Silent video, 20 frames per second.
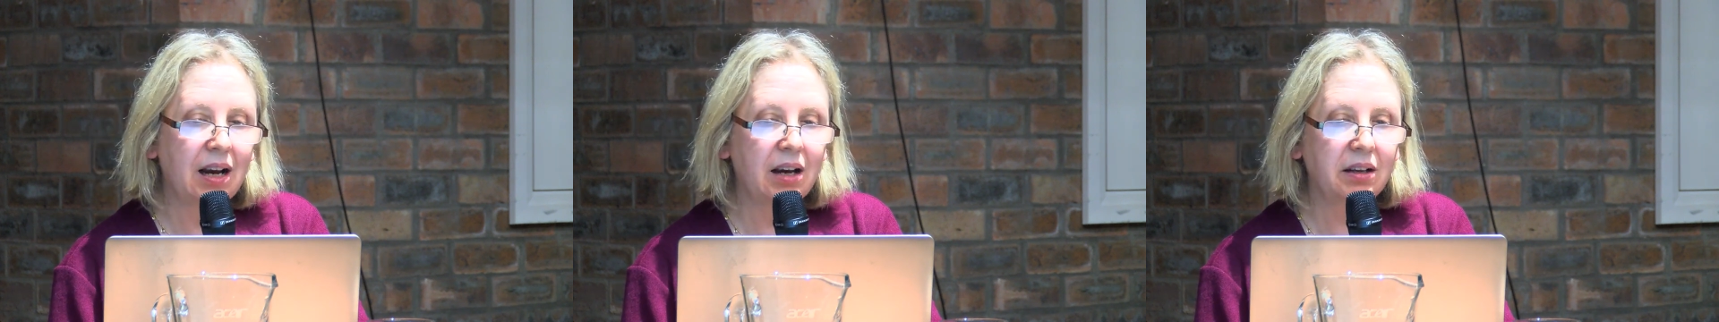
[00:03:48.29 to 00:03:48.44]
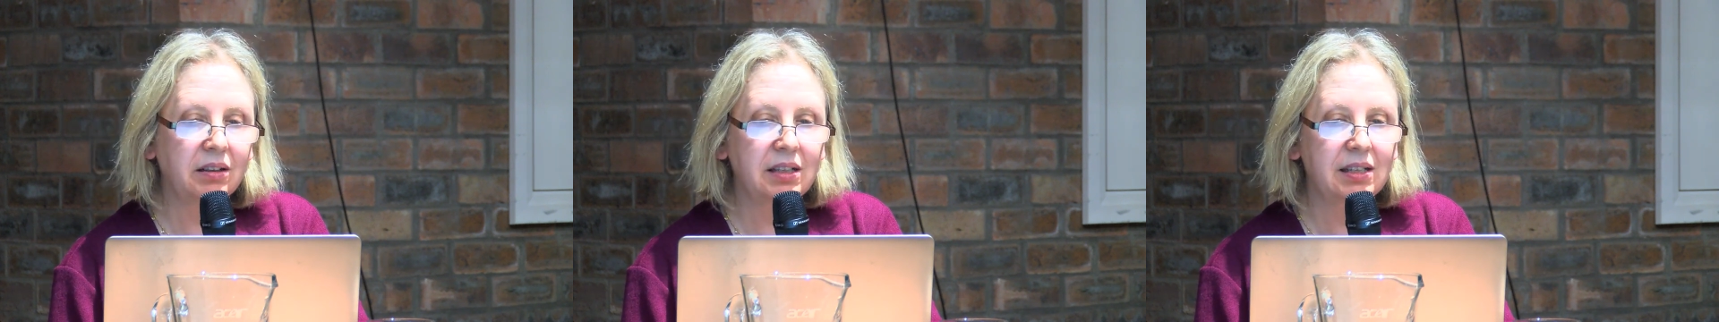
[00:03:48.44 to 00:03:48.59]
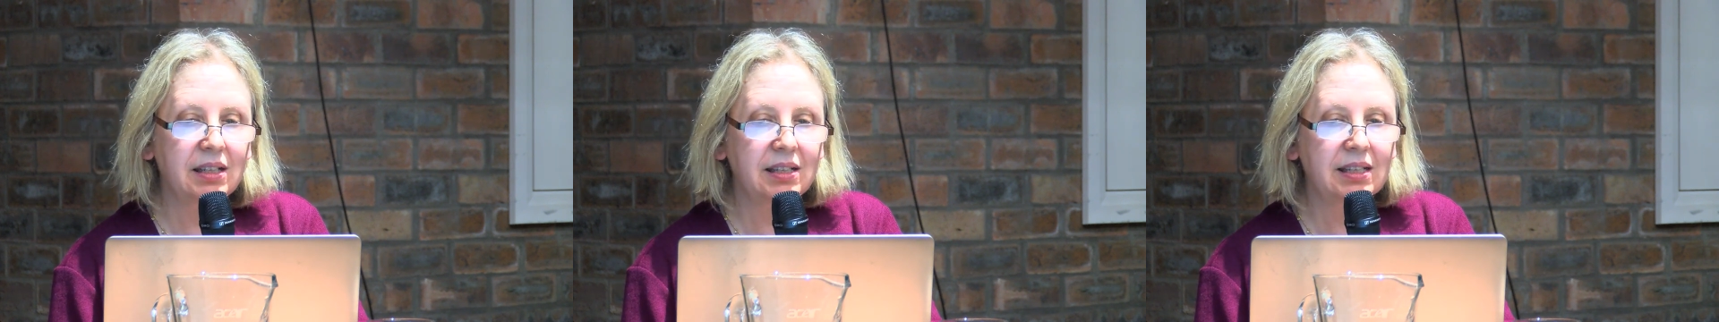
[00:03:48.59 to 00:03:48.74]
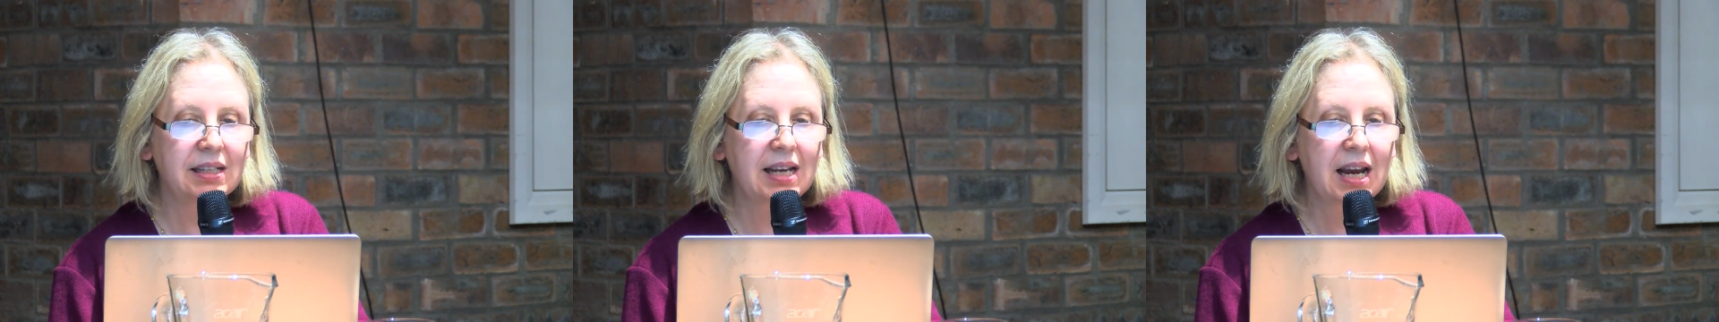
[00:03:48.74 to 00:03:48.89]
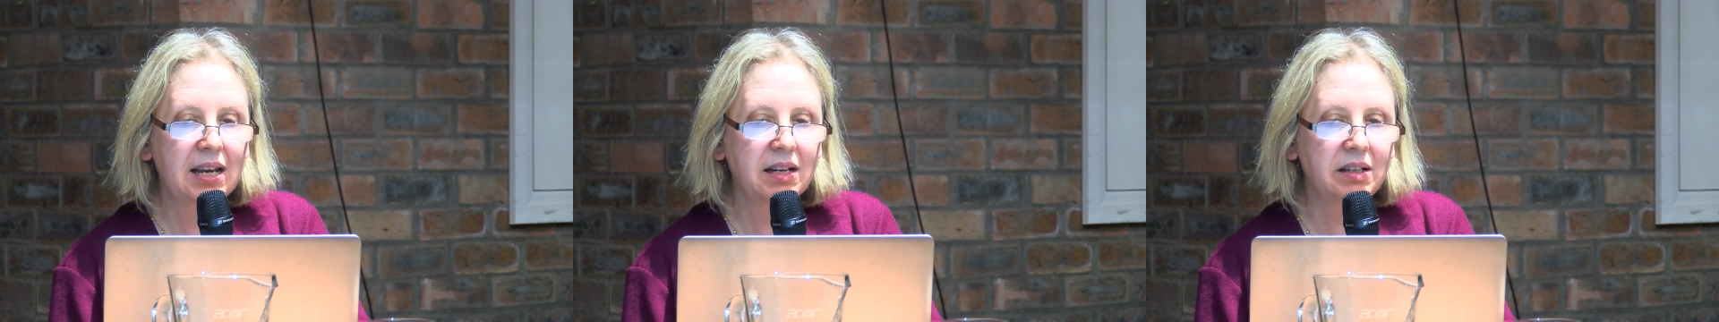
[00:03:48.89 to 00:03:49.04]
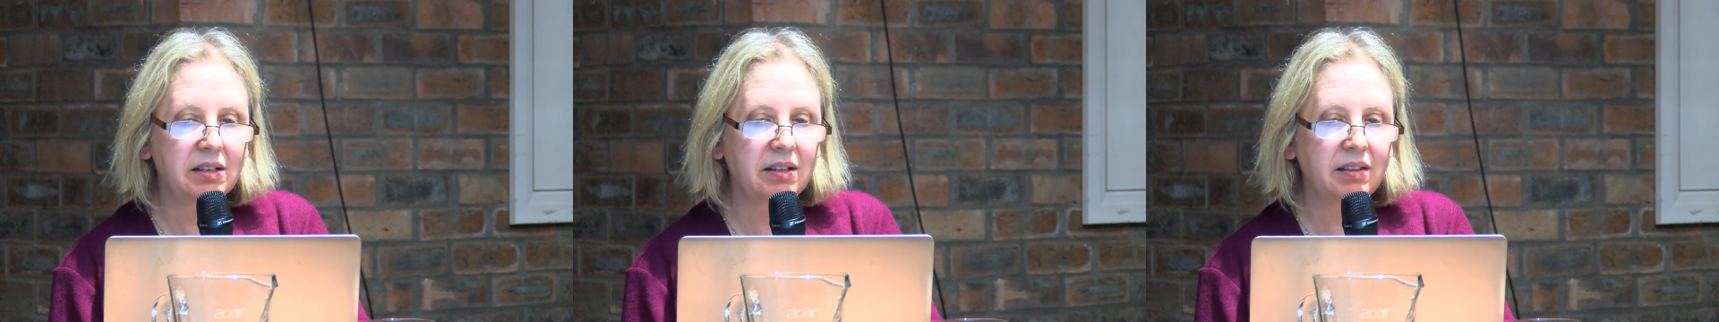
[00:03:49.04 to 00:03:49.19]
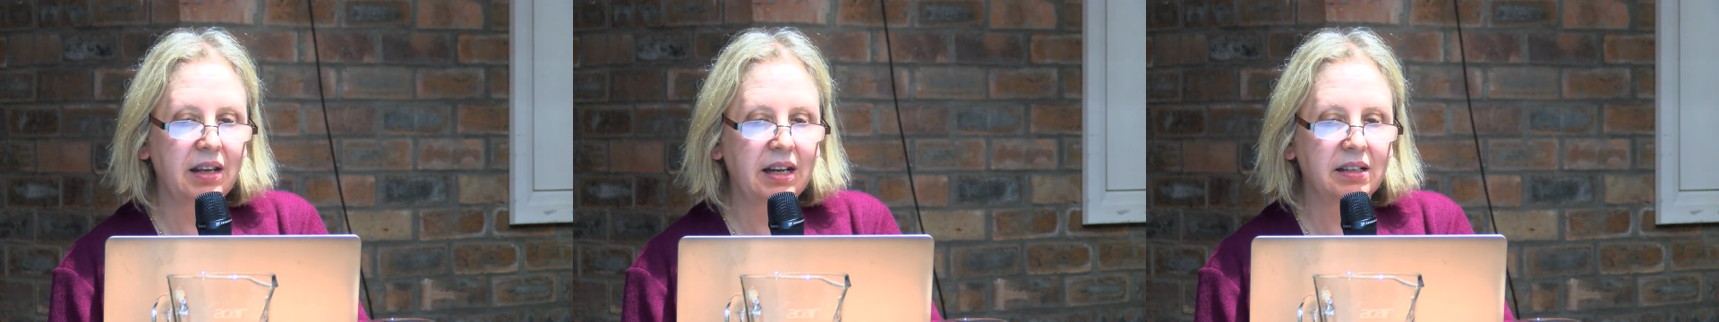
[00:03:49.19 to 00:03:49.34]

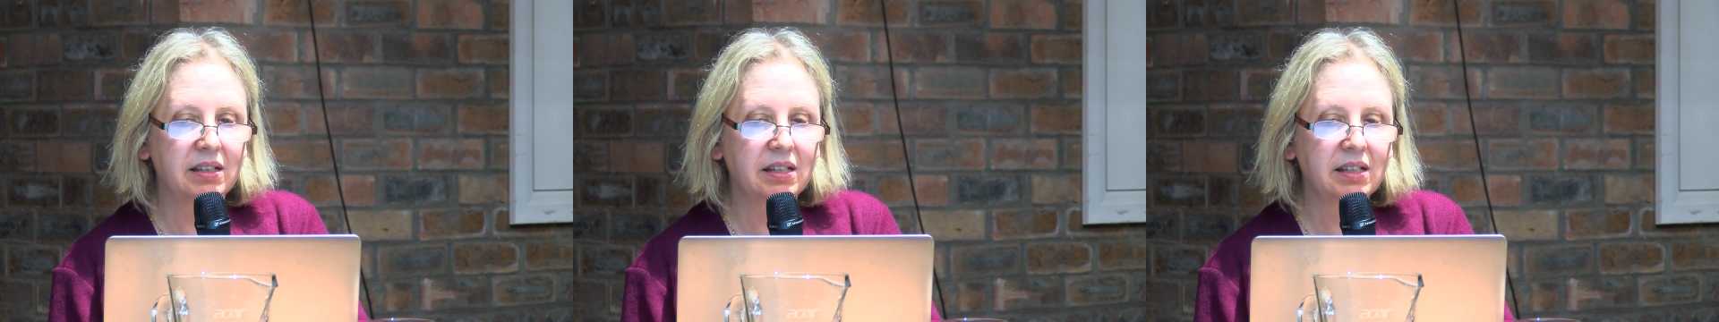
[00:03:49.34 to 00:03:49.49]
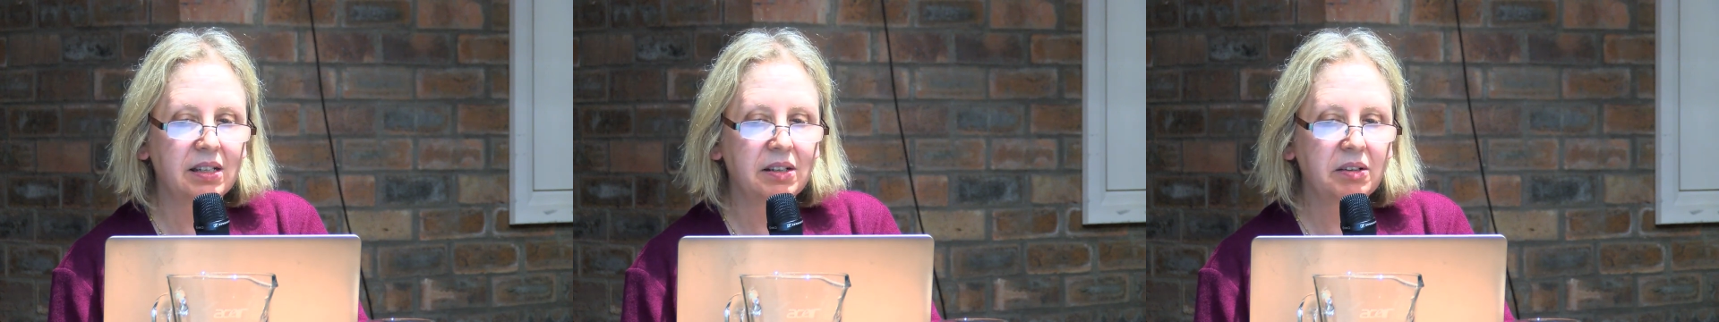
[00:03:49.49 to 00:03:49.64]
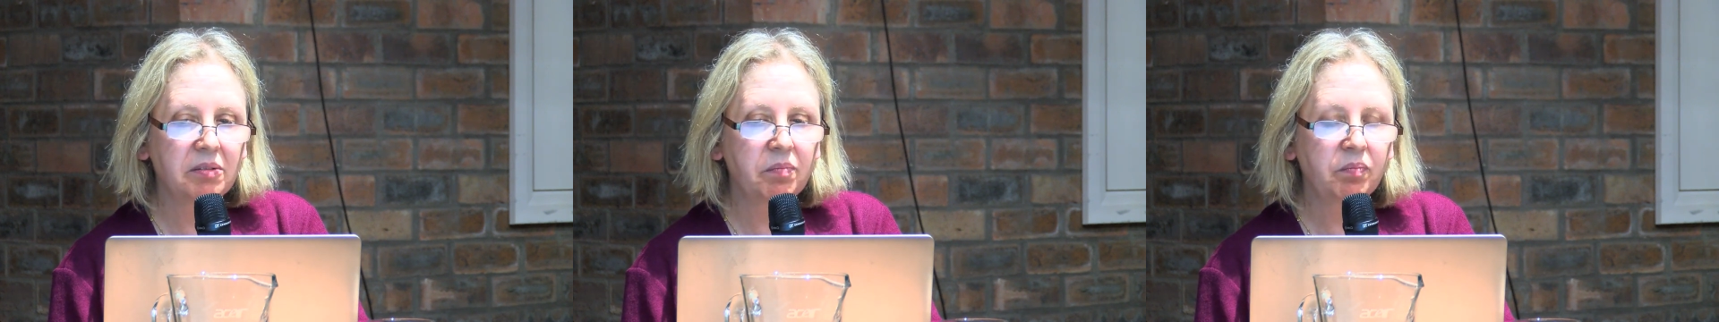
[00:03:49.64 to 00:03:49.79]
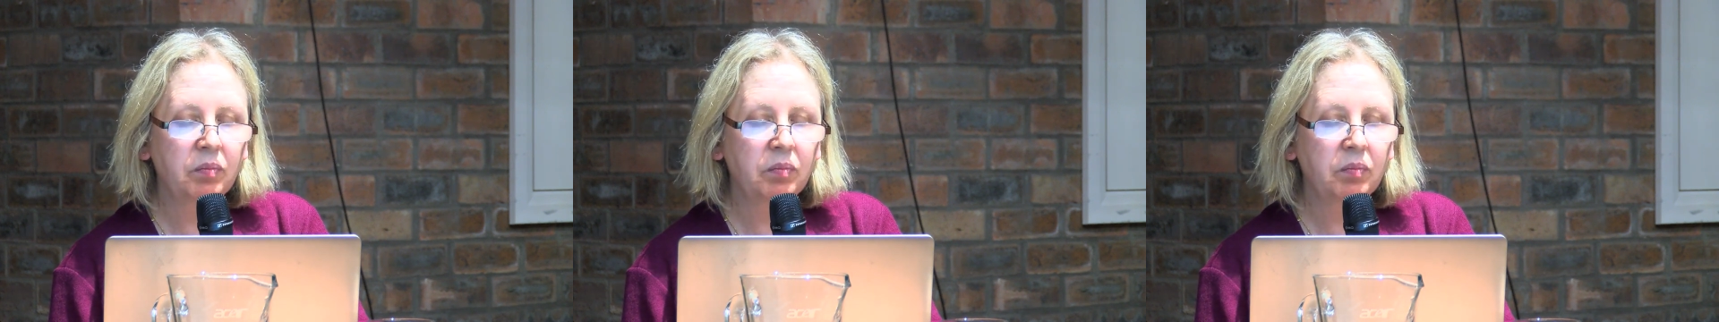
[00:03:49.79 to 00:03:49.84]
understand this.